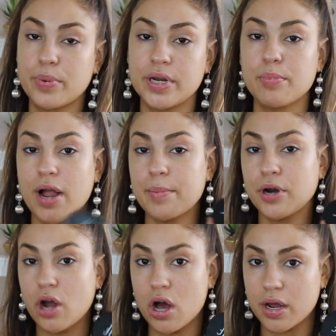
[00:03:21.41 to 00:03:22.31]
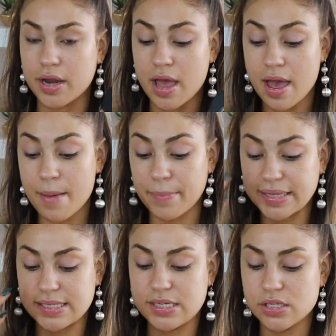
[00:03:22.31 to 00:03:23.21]
putty primer on my
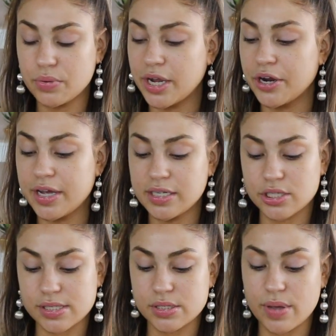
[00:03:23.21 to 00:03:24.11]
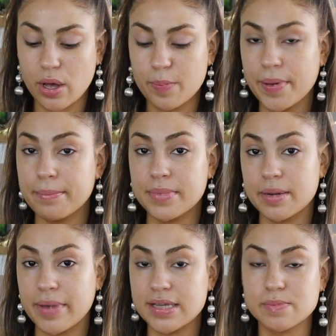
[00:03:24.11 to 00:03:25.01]
T-zone area just to help
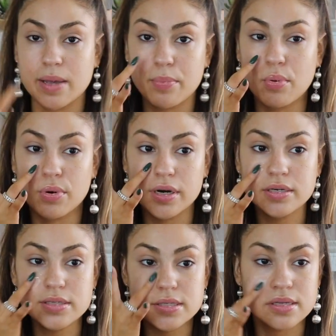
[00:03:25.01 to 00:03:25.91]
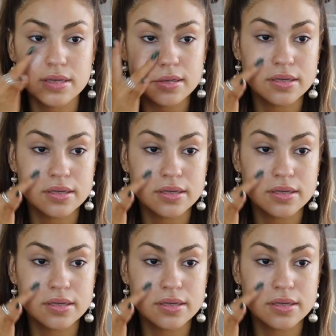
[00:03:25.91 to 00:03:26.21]
minimize my pores.